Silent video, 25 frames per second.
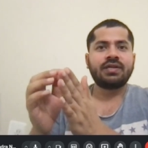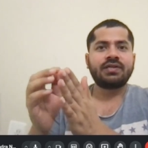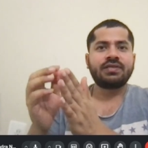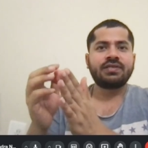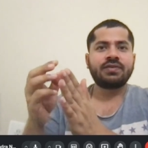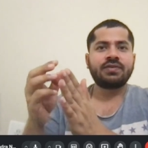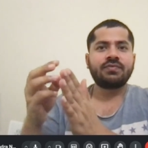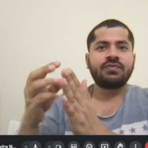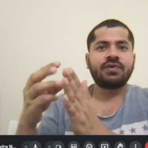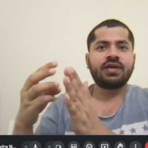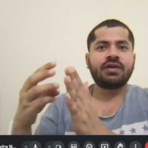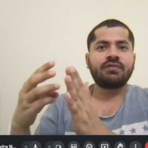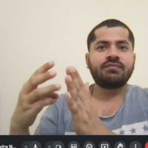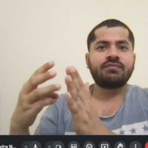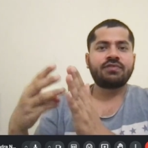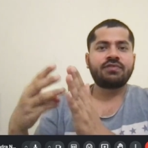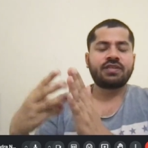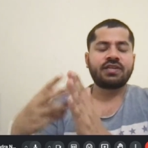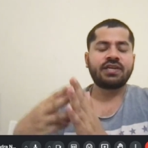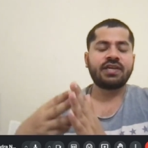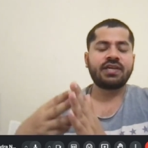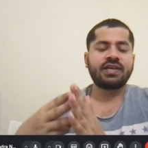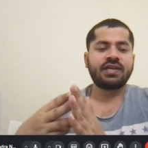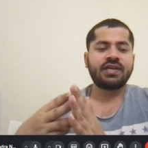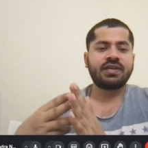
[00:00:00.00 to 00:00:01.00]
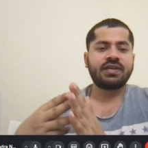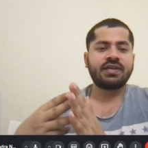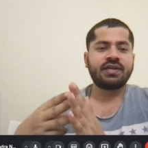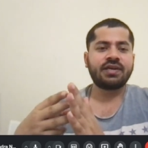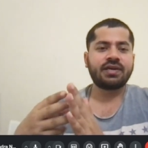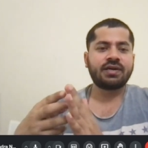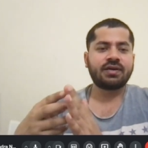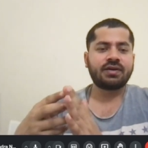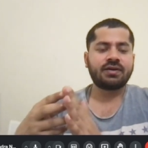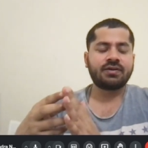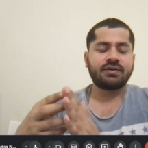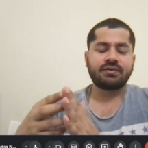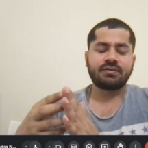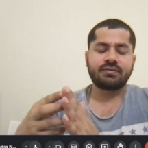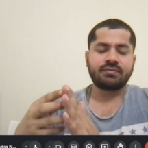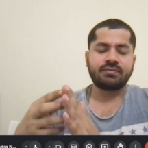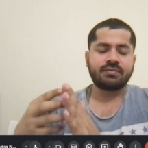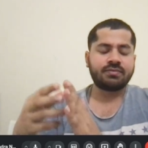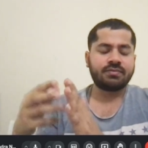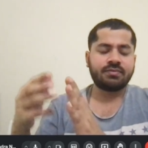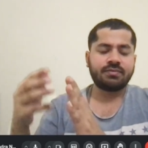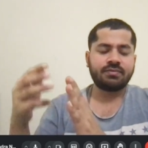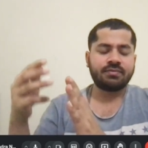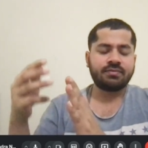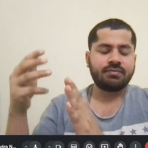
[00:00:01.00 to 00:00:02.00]
Let's say we have three India
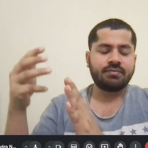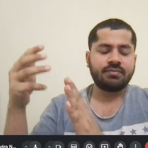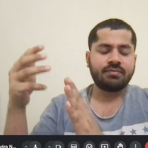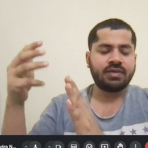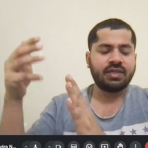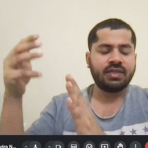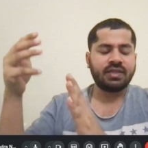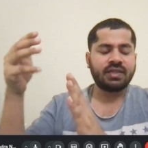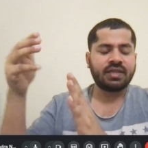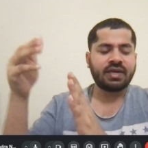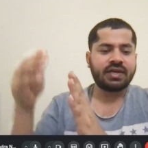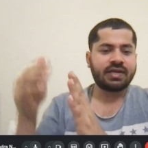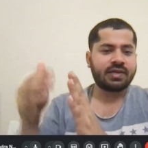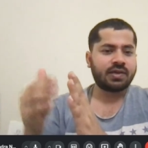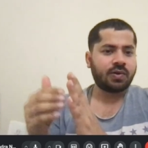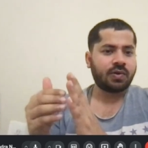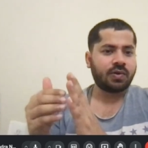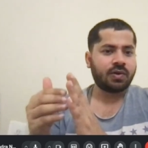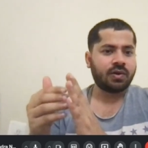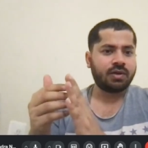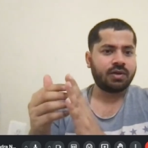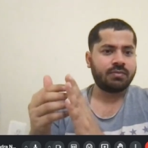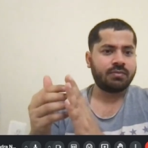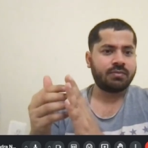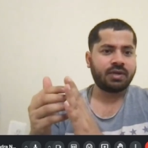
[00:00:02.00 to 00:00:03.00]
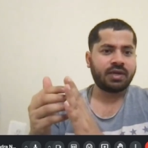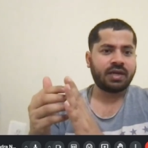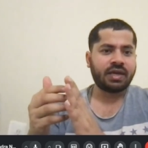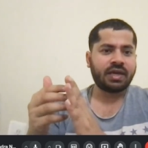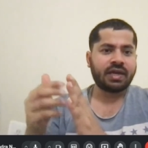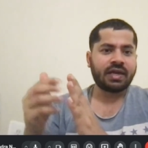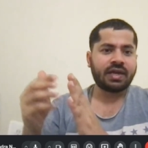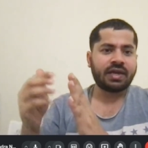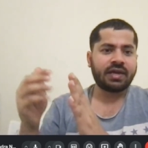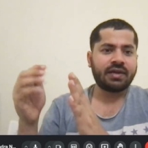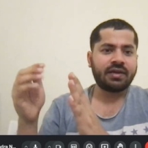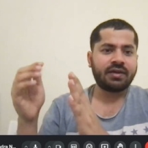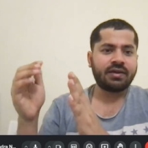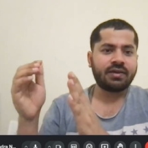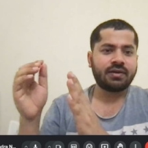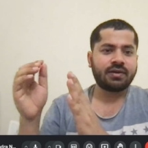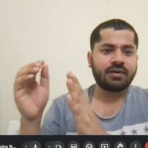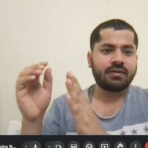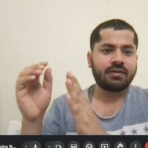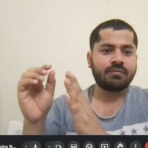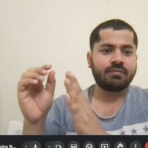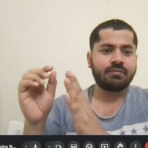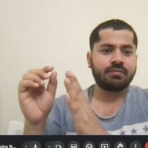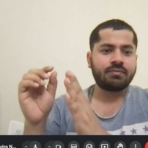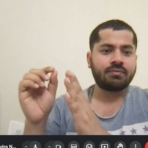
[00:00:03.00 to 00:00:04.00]
in that column, and
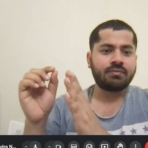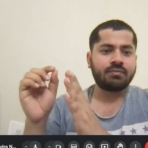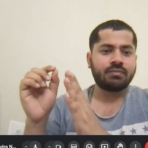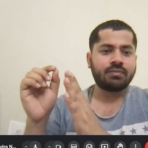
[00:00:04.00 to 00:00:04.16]
uh,